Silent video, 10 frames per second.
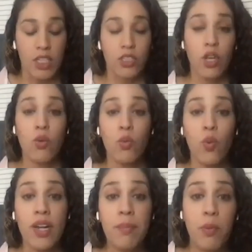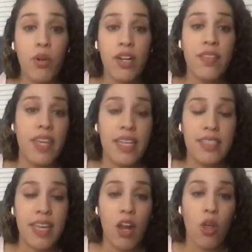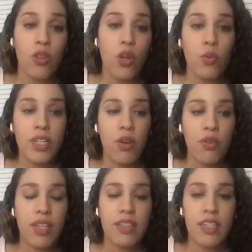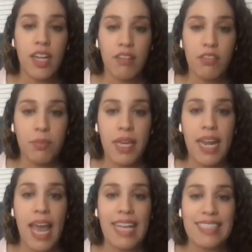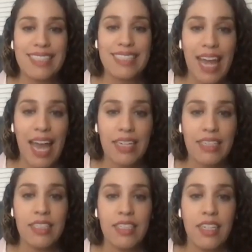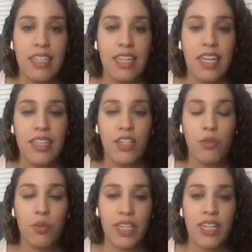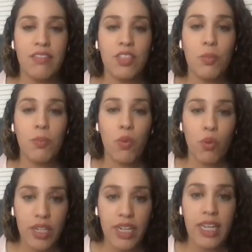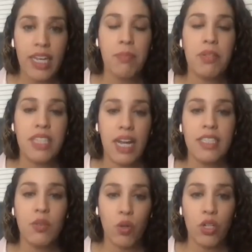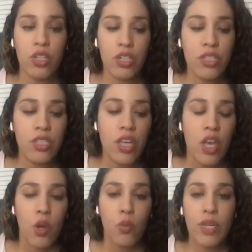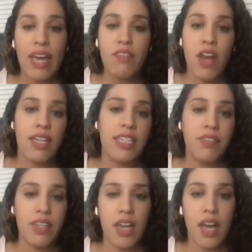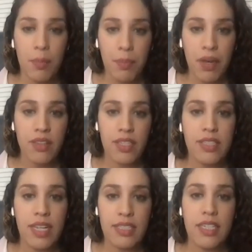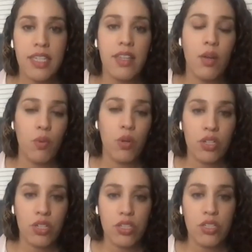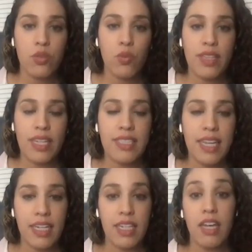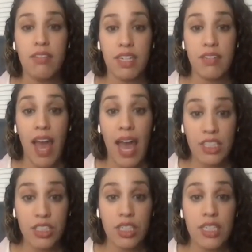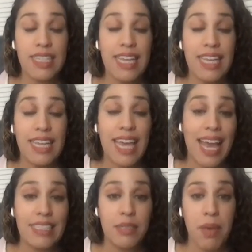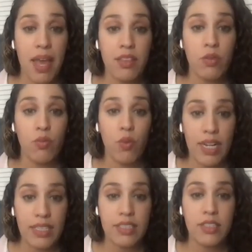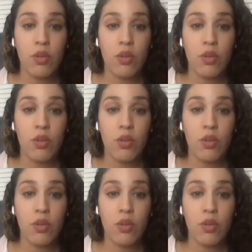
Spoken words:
So one important thing is that although we know that the government has lacked in the arena of supporting and protecting workers, we have not given up on this idea that workers, when they take collective action, can demand their rights,